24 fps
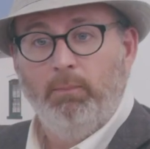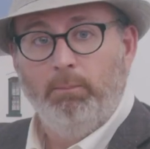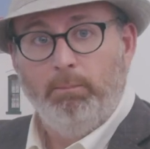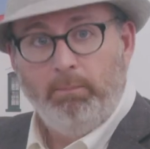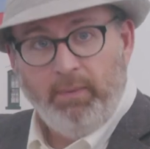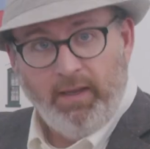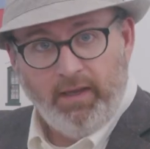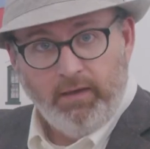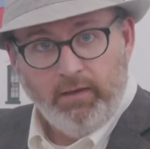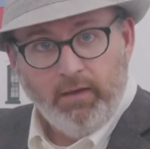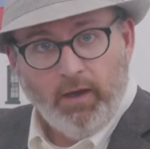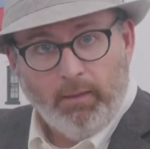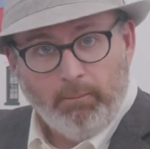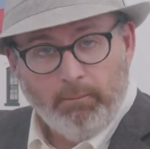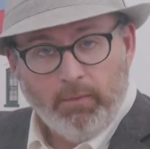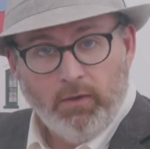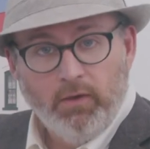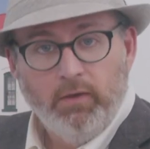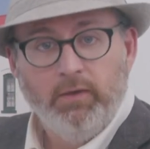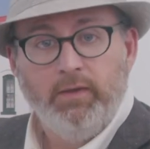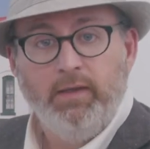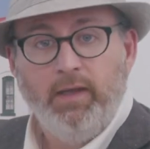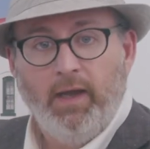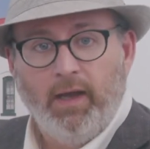Big
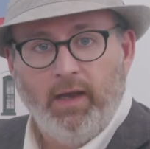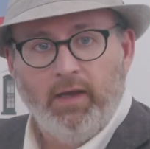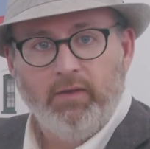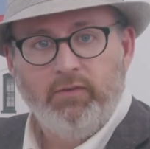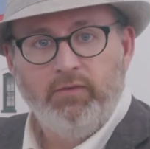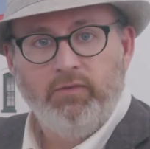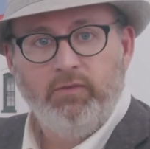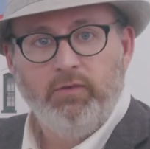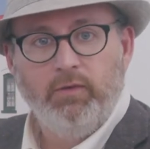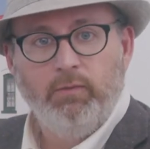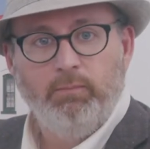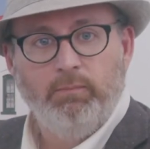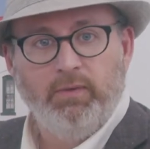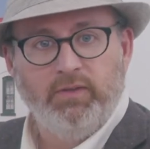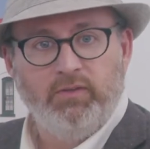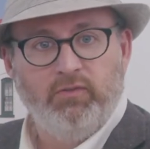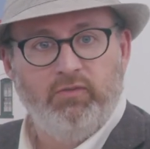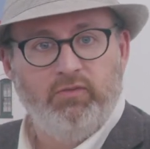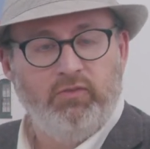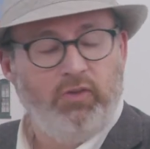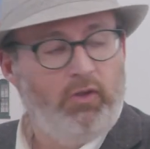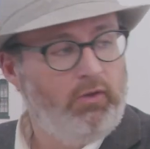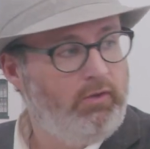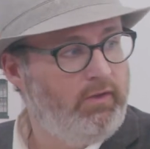number, yes, but
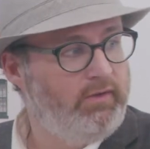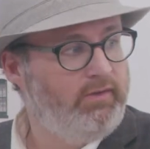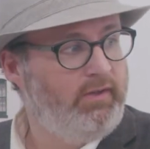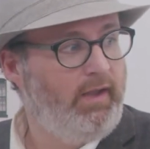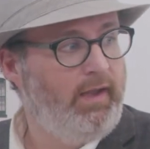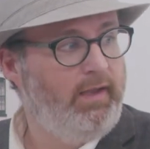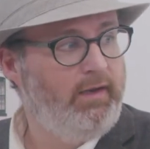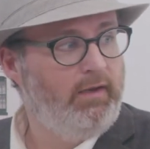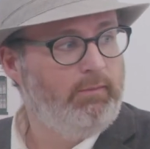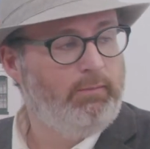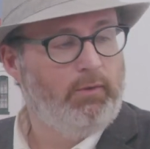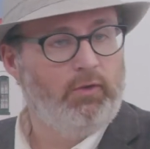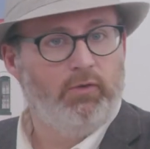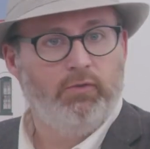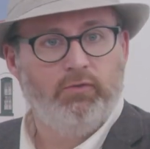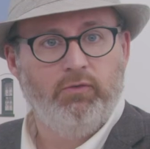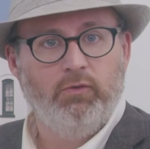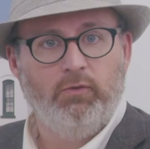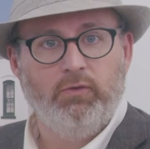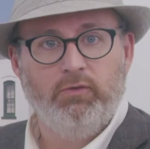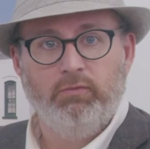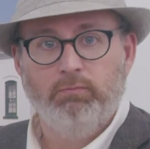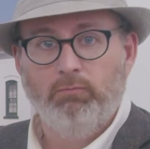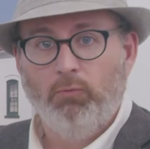still attainable.
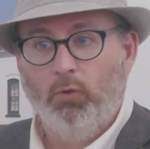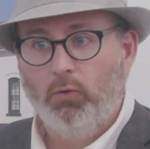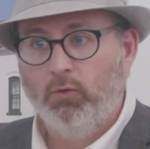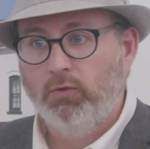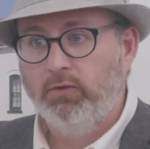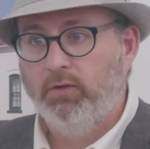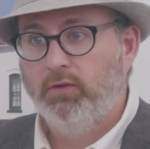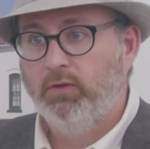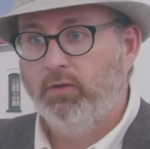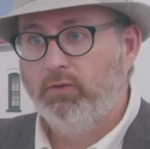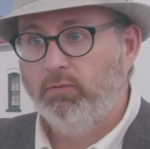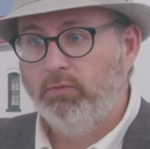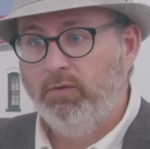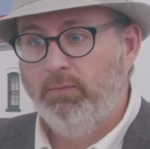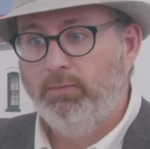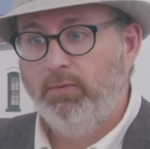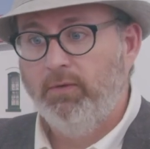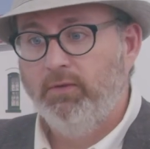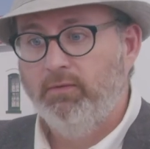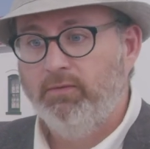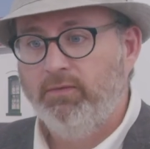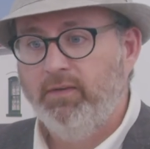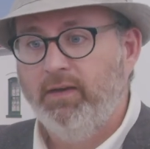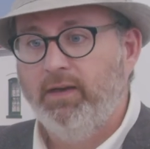So it's more than the
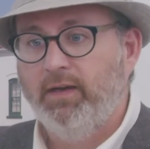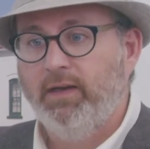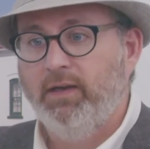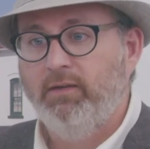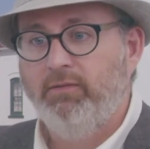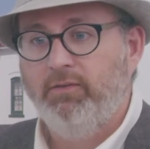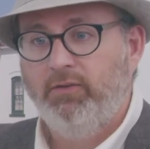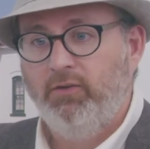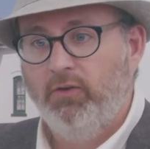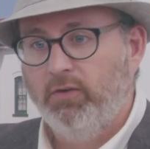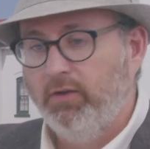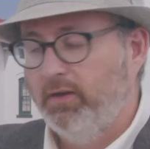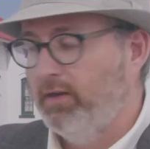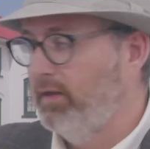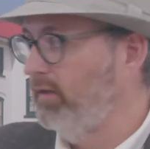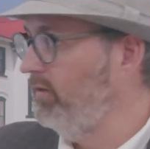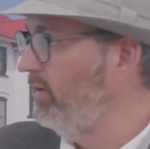3.5, and you're going to